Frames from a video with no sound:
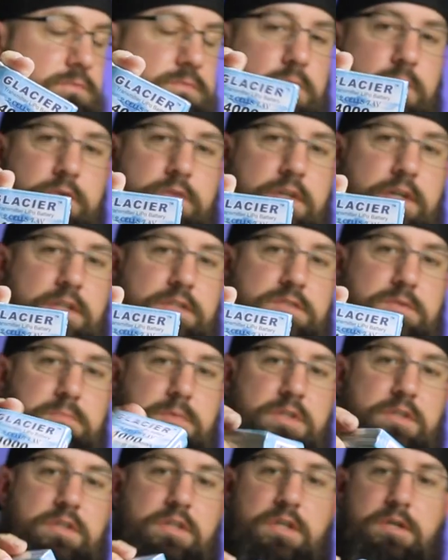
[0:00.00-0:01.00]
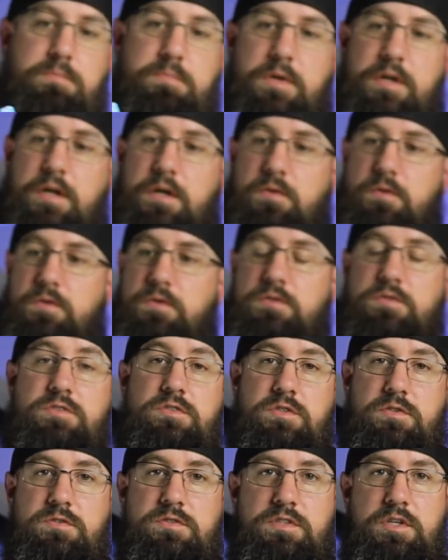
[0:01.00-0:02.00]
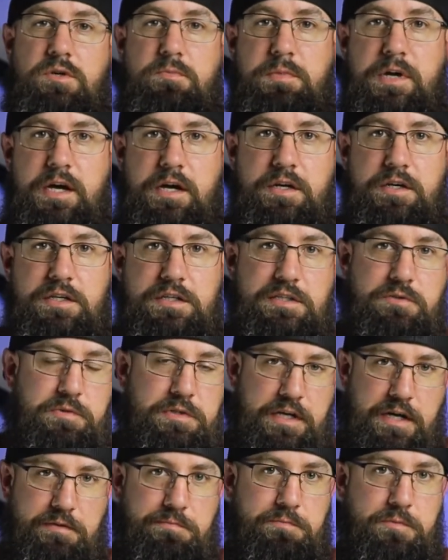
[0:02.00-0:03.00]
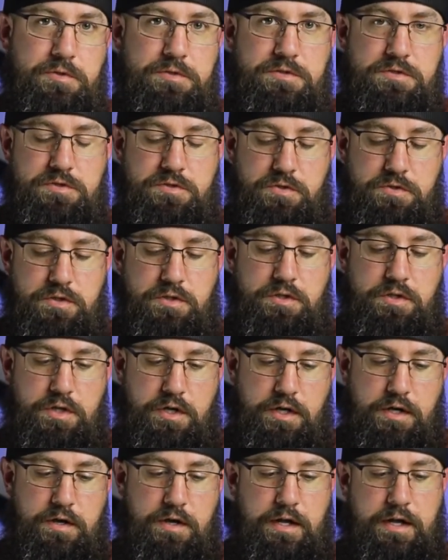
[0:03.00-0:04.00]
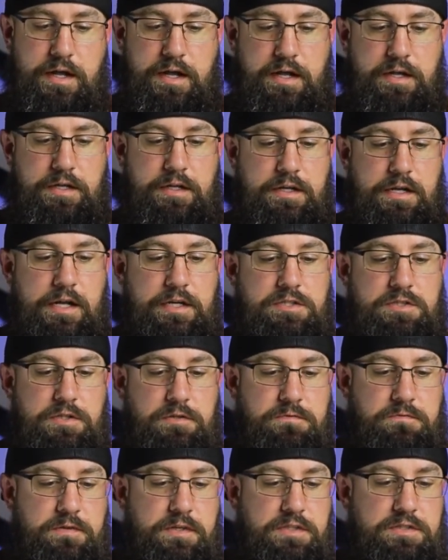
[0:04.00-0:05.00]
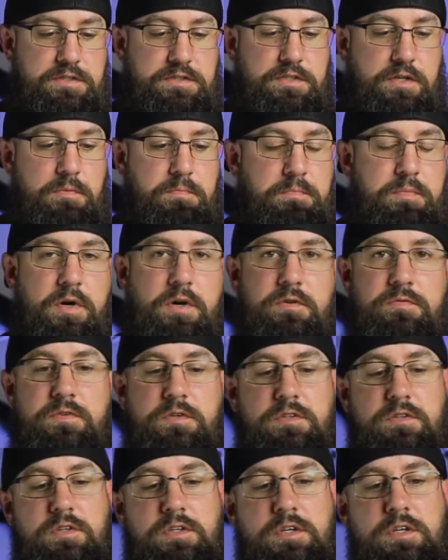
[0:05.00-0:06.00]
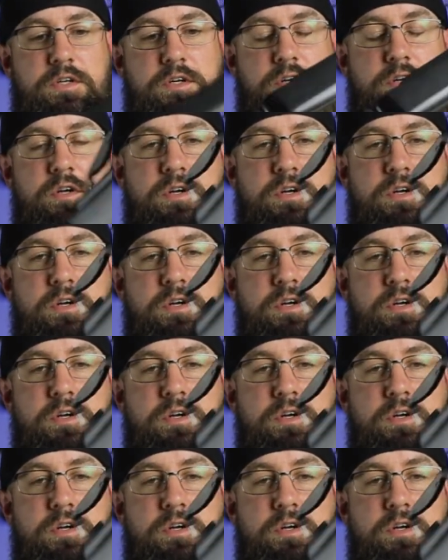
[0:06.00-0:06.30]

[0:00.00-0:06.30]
4000 milliamp hour 2-cell battery. We have them on the store, and it actually fits perfectly